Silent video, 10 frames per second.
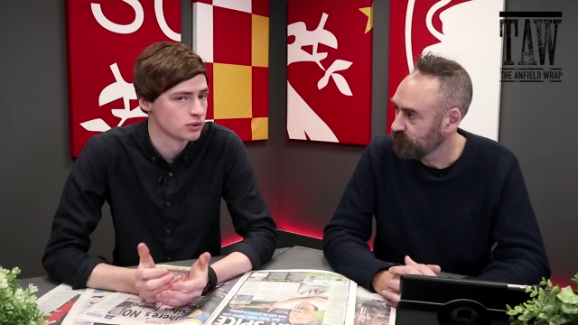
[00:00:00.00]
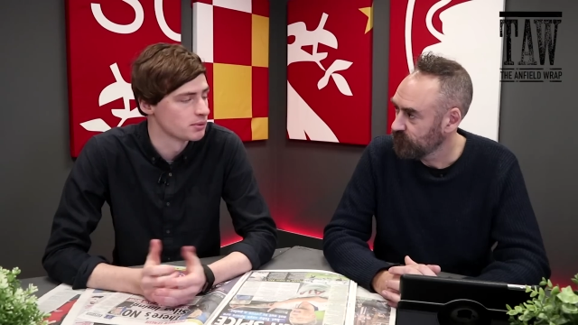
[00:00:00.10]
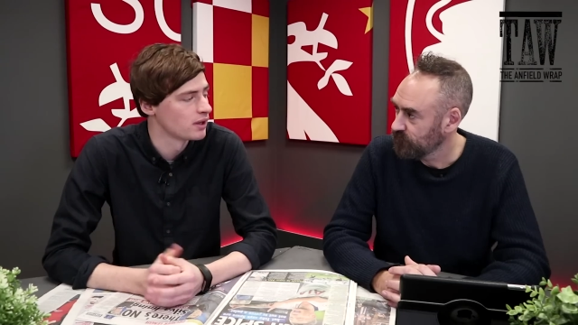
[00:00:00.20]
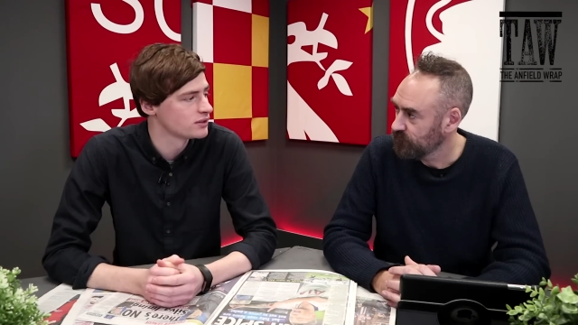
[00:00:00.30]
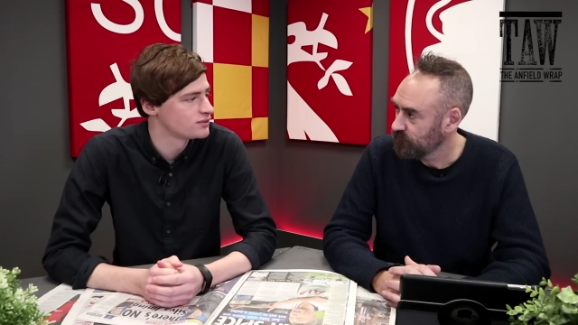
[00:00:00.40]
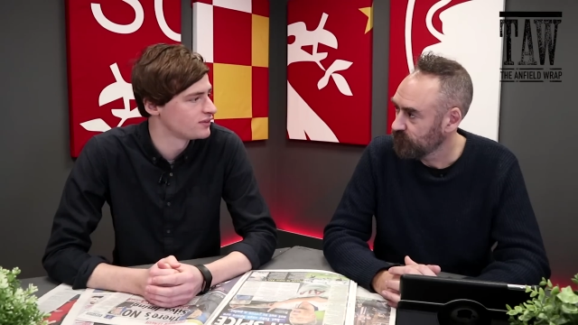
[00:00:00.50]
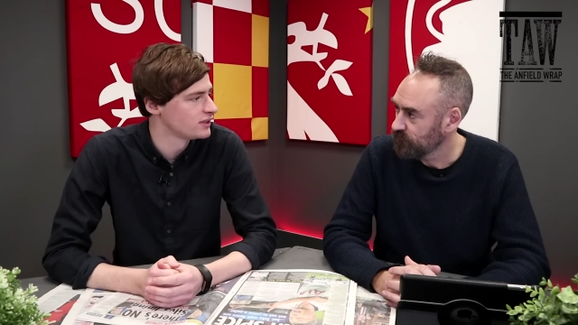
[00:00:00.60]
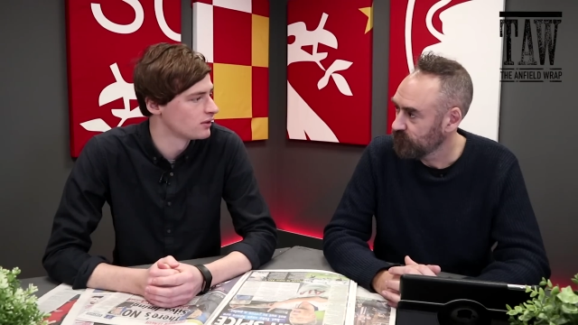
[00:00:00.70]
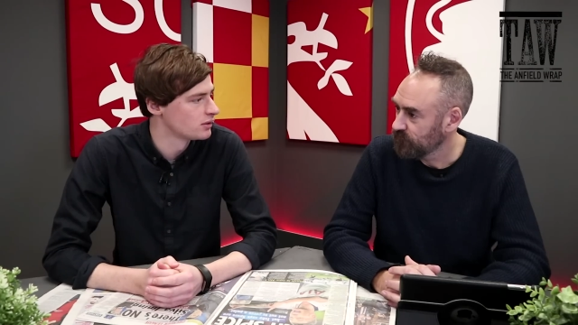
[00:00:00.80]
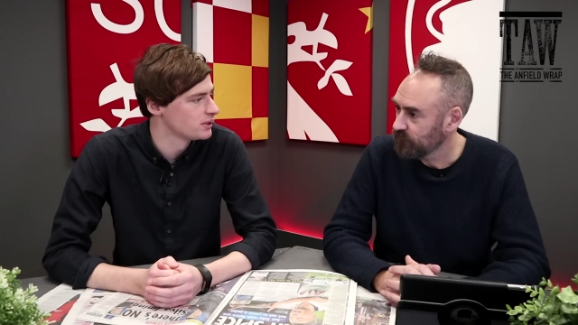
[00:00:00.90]
Speaker 1: Koulibaly's
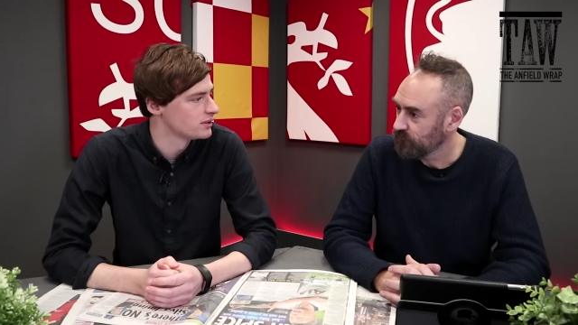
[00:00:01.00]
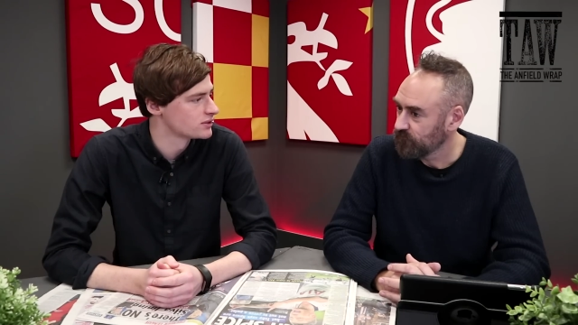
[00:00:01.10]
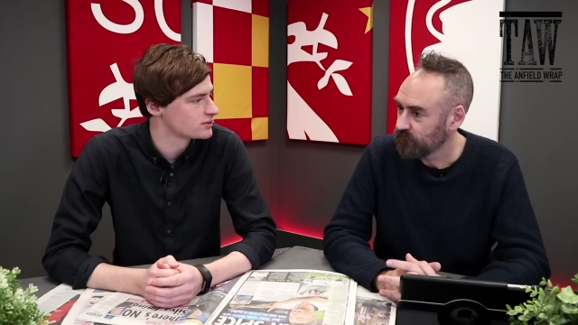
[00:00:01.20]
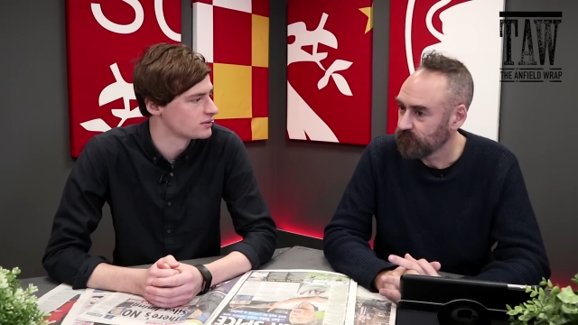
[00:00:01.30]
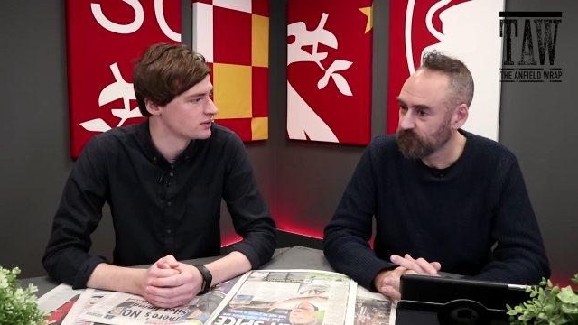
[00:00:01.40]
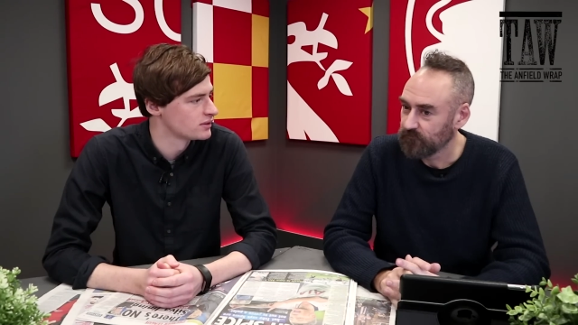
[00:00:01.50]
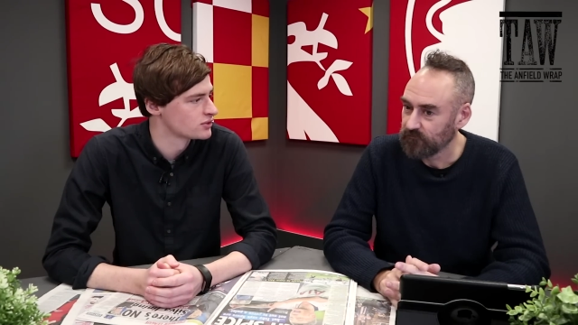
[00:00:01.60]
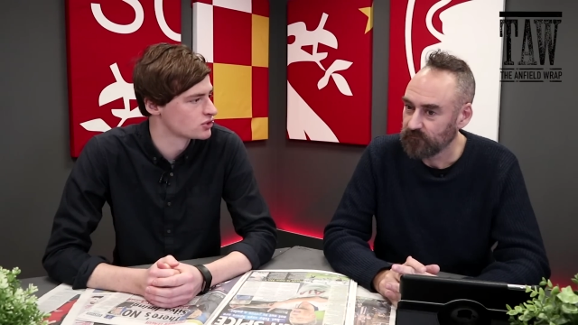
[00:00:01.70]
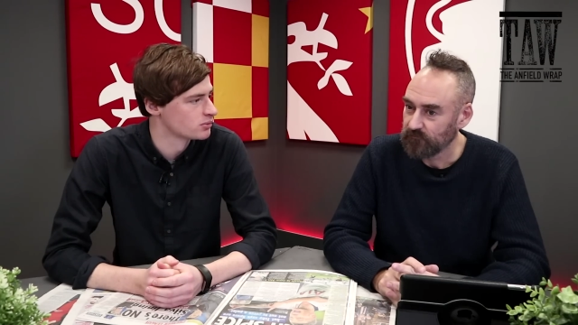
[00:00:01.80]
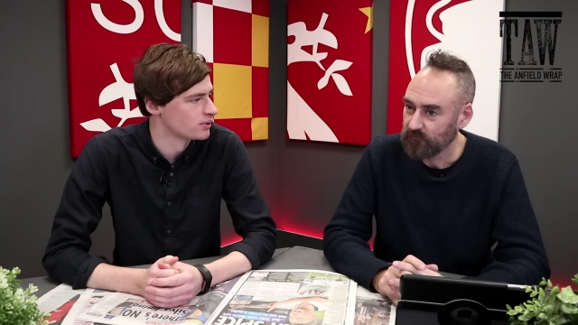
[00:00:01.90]
fee going to be this
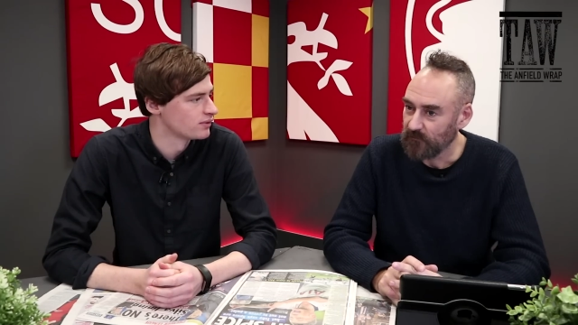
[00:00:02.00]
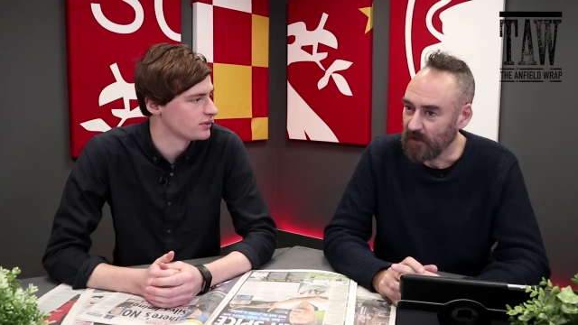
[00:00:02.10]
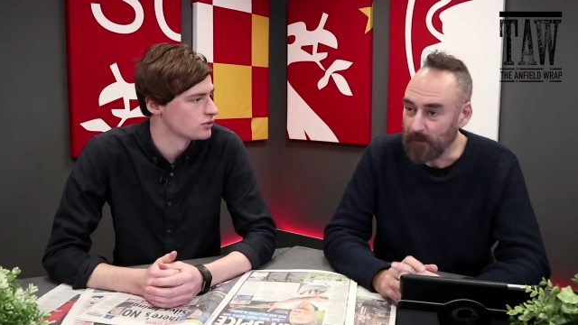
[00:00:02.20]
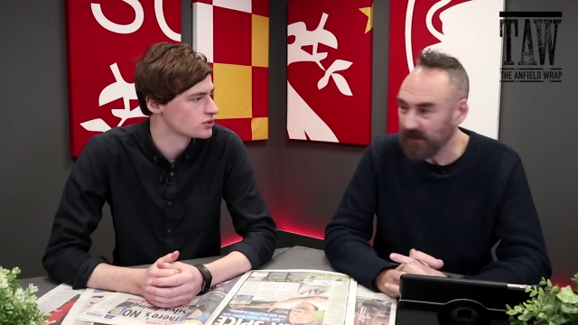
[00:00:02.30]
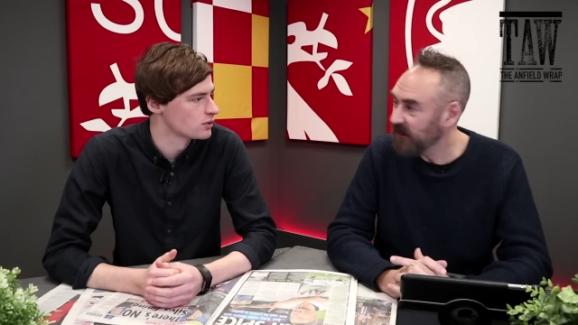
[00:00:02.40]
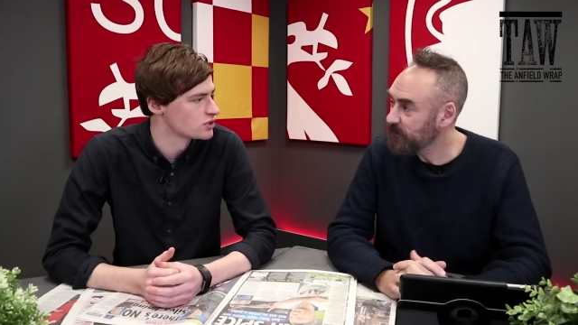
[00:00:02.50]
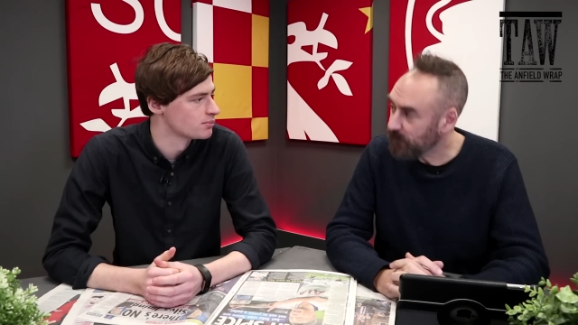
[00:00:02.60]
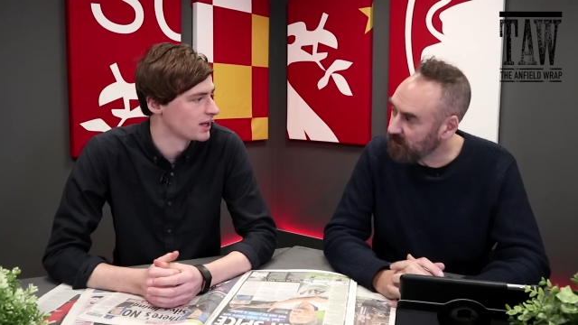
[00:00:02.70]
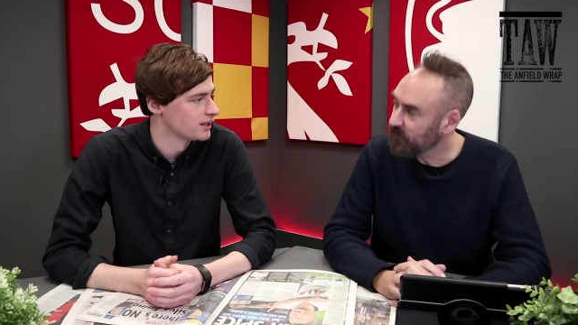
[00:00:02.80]
summer if he does £1 billion?